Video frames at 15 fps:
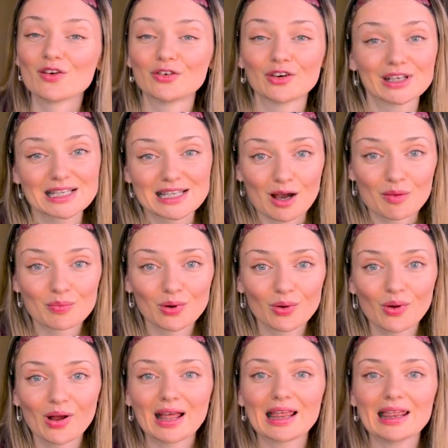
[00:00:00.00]
For
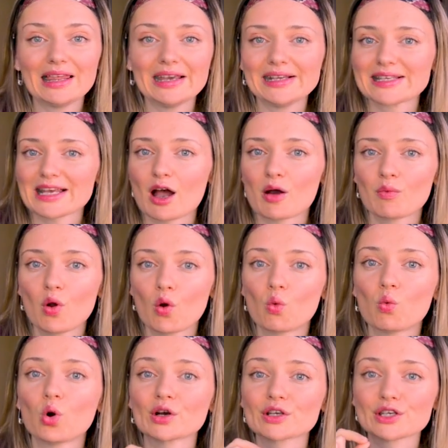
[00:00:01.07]
example, the exam
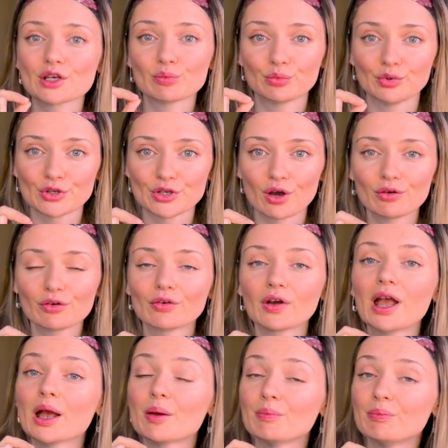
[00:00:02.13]
was put off
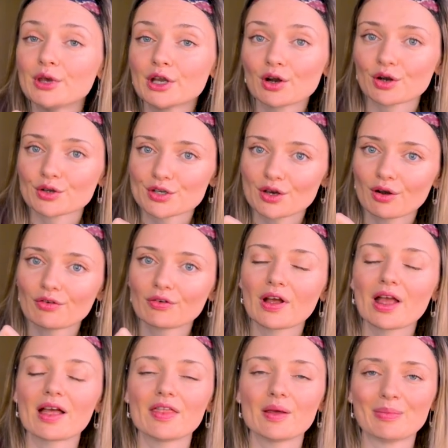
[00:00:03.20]
because of
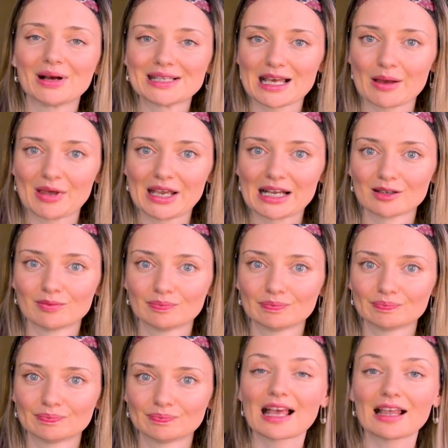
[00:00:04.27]
the pandemic.
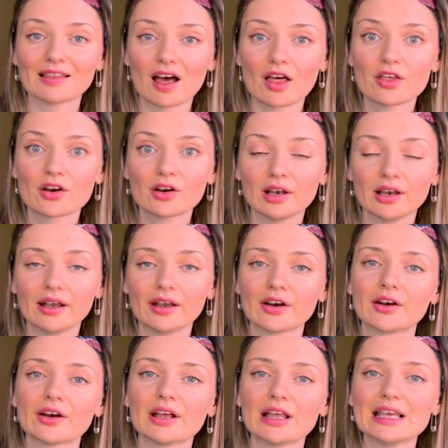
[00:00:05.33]
Another
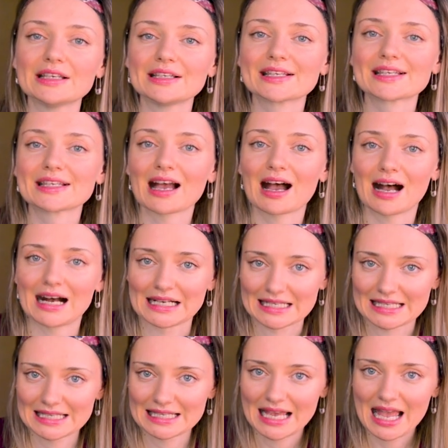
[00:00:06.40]
linker is
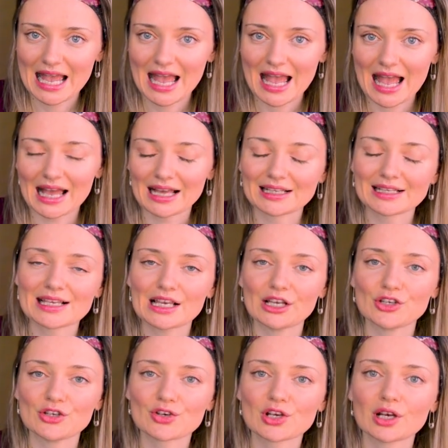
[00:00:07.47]
as, and
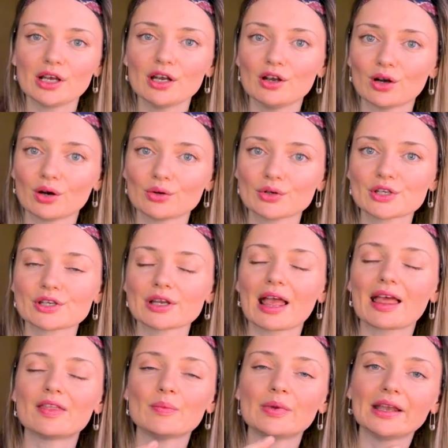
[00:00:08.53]
it usually goes
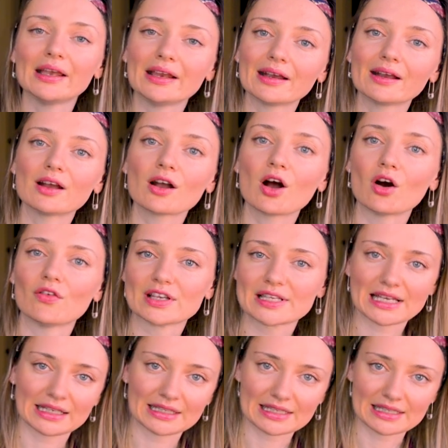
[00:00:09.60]
at the beginning of a
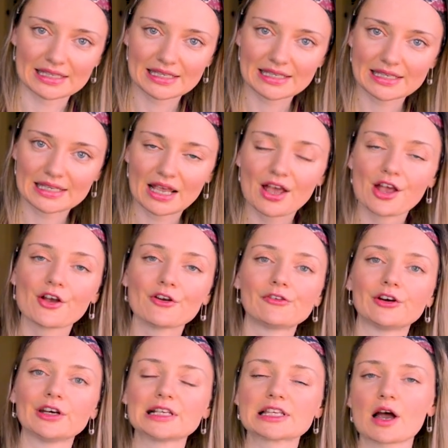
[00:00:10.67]
sentence.
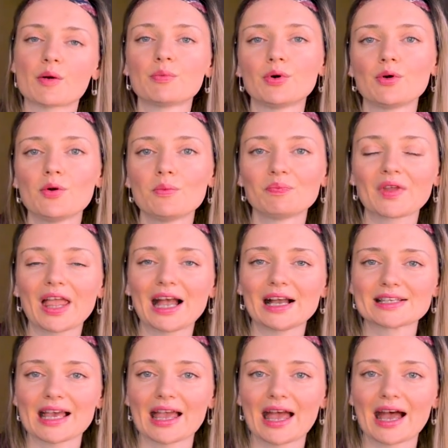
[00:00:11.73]
For example,
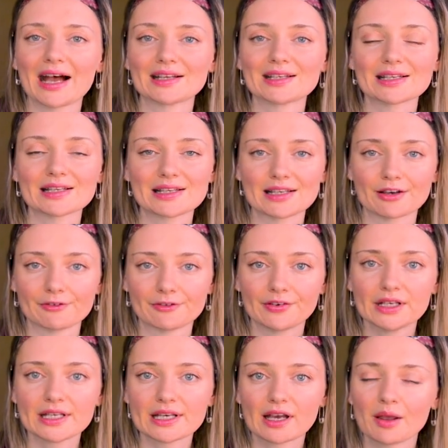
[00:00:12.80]
as I had some
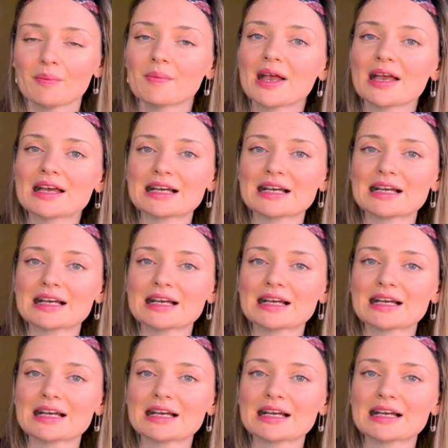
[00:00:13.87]
free time,